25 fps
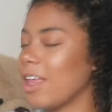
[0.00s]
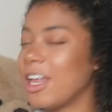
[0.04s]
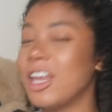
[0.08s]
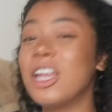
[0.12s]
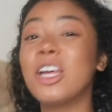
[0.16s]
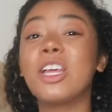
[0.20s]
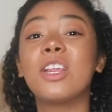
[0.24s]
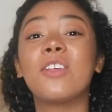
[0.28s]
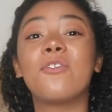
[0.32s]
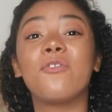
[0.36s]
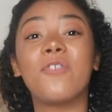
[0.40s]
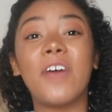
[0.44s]

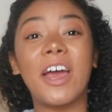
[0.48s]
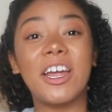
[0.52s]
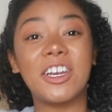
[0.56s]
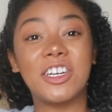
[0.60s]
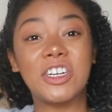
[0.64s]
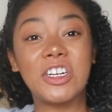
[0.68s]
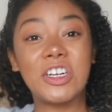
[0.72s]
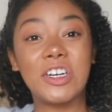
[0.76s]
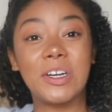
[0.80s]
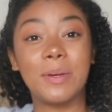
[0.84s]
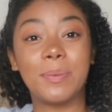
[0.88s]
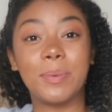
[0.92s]
Looks
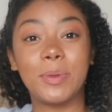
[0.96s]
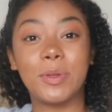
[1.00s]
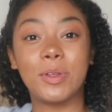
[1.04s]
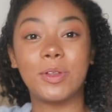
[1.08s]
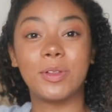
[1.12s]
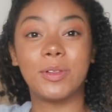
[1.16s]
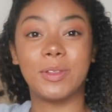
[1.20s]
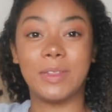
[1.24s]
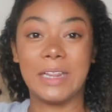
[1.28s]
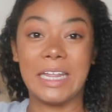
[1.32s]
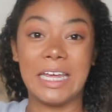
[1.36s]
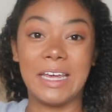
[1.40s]
fashionable
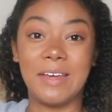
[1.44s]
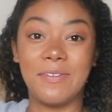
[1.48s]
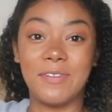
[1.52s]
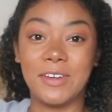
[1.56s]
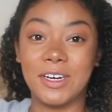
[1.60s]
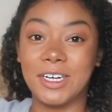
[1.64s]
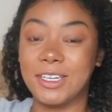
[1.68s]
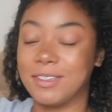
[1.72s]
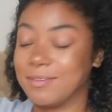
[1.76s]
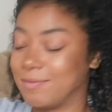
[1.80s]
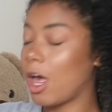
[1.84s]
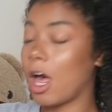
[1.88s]

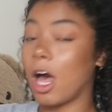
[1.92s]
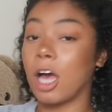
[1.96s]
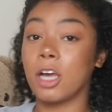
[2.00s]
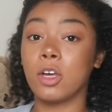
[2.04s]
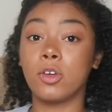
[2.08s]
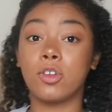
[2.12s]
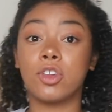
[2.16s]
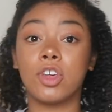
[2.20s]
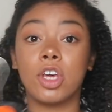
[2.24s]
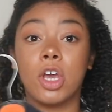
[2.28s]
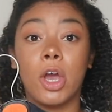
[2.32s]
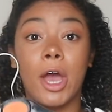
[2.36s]
even. I
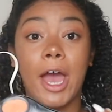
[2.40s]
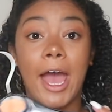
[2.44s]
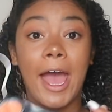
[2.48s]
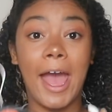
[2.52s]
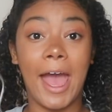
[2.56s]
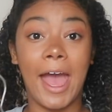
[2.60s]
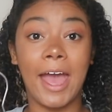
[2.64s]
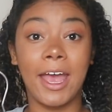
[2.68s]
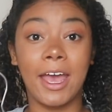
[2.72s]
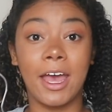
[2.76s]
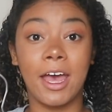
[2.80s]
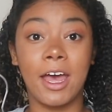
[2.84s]
also got a
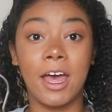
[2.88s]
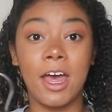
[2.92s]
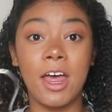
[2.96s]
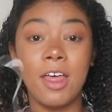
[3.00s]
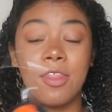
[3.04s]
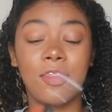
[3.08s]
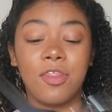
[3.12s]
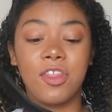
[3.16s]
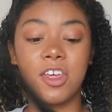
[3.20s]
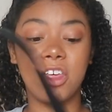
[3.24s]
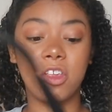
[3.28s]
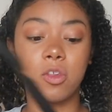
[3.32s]

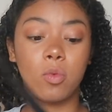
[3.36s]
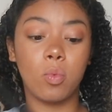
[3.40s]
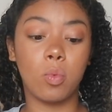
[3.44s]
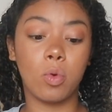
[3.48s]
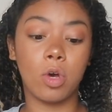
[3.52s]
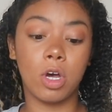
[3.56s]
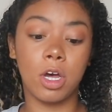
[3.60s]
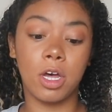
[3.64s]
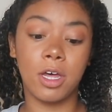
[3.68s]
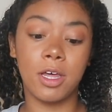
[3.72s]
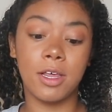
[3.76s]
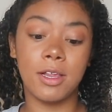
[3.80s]
hanger. This
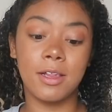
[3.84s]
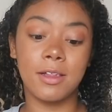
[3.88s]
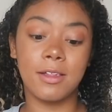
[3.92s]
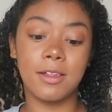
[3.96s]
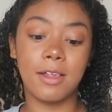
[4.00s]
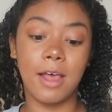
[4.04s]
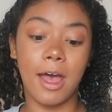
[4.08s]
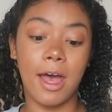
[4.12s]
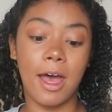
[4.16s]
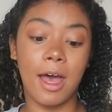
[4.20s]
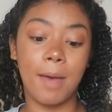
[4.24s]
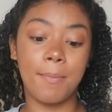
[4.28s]
was
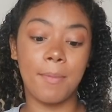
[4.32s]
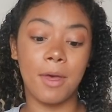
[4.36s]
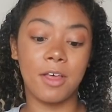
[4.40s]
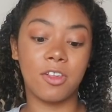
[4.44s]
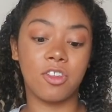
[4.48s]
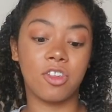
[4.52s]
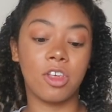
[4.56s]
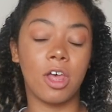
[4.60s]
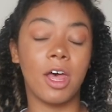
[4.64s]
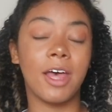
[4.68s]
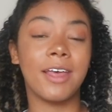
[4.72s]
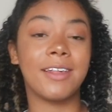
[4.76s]
a
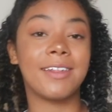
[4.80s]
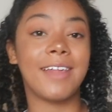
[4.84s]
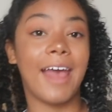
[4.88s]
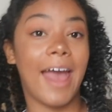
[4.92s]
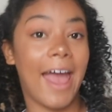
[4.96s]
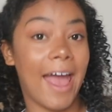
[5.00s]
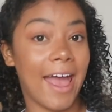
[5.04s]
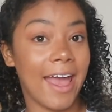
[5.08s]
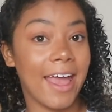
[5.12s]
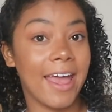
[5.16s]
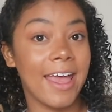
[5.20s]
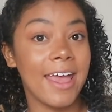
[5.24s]
size
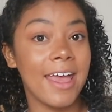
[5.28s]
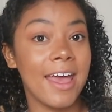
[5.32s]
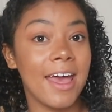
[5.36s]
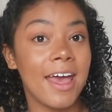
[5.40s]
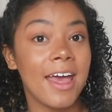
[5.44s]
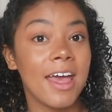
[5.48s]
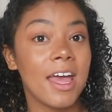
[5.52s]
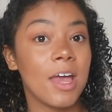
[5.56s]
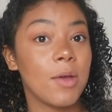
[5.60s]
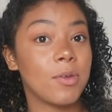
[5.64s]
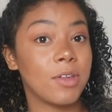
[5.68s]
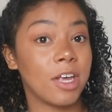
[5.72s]
8. It
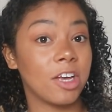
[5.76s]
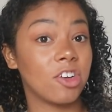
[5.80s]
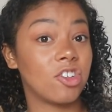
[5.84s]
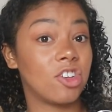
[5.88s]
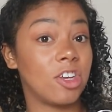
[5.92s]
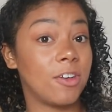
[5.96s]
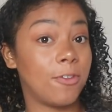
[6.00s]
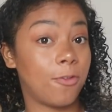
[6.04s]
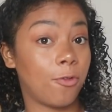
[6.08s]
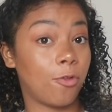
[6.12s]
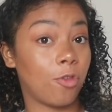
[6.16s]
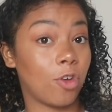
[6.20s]
was
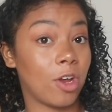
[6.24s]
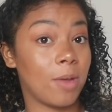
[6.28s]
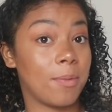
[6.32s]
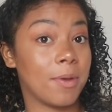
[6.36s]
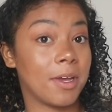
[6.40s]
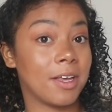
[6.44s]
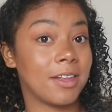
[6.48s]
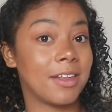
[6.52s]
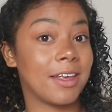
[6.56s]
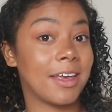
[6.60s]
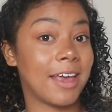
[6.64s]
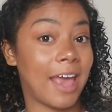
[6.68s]
actually free
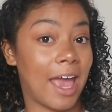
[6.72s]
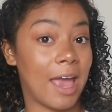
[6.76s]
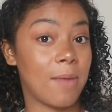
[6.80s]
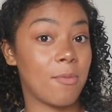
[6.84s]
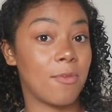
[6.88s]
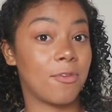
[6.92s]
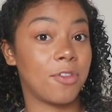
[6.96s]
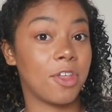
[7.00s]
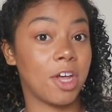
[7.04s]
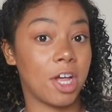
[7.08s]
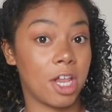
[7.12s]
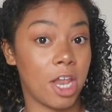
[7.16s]
because it
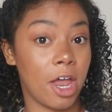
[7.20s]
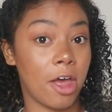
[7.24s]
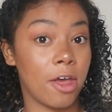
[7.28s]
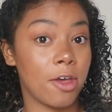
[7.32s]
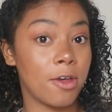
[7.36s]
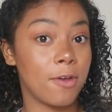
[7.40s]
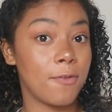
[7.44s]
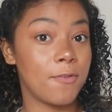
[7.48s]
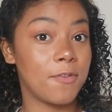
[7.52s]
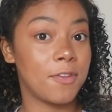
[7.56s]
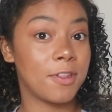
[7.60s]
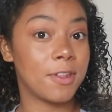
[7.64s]
came with the
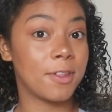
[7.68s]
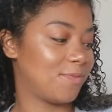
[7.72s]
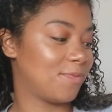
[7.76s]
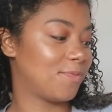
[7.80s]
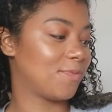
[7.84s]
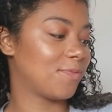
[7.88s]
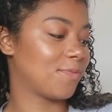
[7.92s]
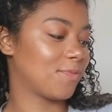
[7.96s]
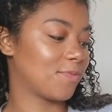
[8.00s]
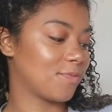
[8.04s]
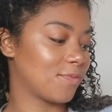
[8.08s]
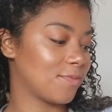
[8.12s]
clothes.
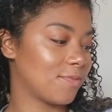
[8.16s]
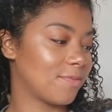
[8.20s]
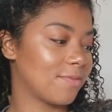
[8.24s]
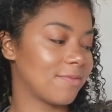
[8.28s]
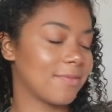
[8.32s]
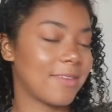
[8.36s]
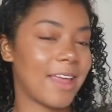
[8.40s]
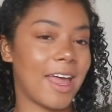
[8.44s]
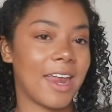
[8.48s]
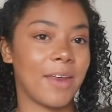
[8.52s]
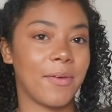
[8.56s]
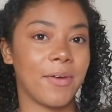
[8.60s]

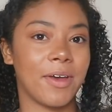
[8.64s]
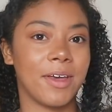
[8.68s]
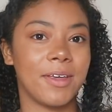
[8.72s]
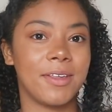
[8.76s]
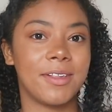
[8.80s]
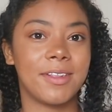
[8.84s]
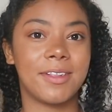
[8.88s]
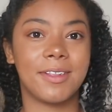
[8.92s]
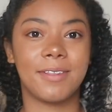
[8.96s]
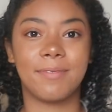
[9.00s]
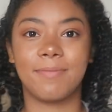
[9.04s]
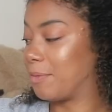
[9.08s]
Anyways,
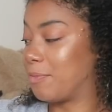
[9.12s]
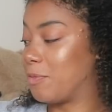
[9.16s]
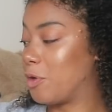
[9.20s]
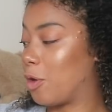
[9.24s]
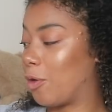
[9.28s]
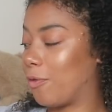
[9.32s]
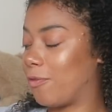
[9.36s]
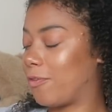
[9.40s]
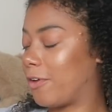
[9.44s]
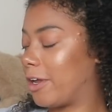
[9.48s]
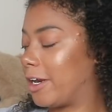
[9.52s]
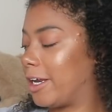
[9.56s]

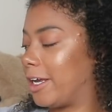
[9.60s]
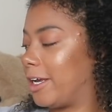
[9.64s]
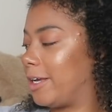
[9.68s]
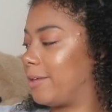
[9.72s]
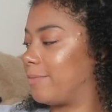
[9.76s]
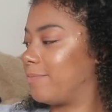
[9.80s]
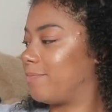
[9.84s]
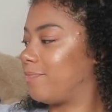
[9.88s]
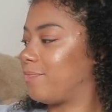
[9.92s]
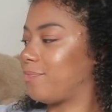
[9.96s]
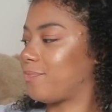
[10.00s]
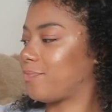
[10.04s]
not funny.